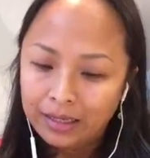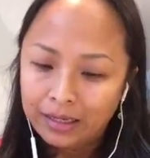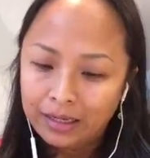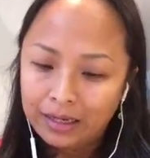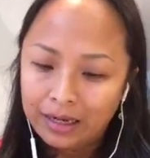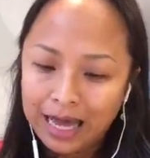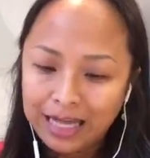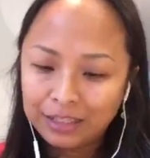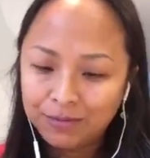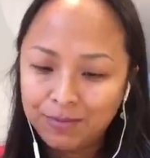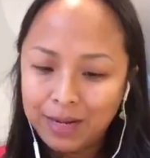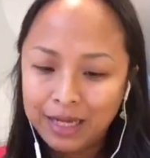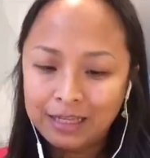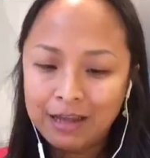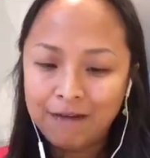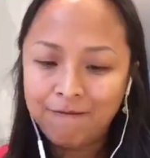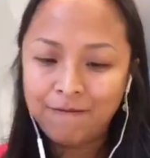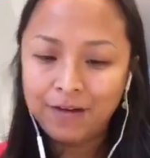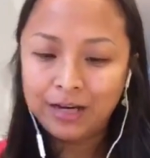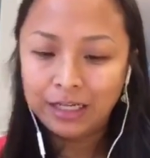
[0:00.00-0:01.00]
that's my
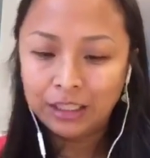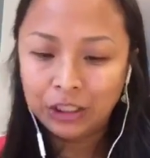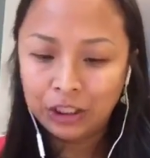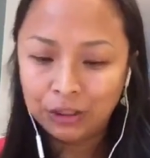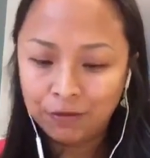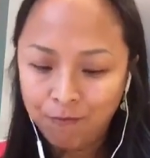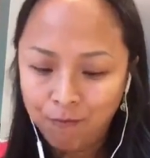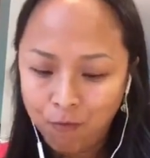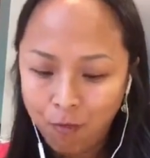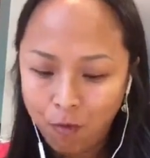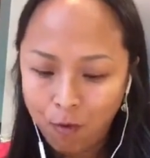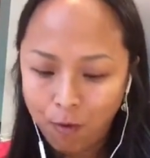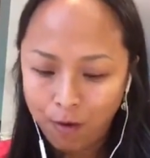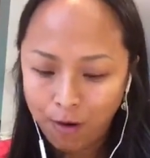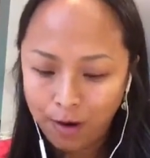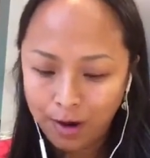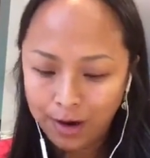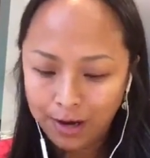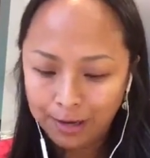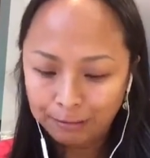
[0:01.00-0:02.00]
definition
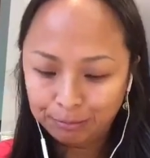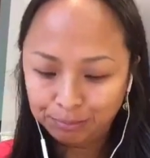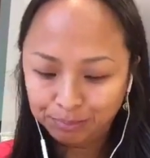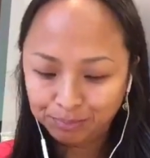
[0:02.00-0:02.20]
for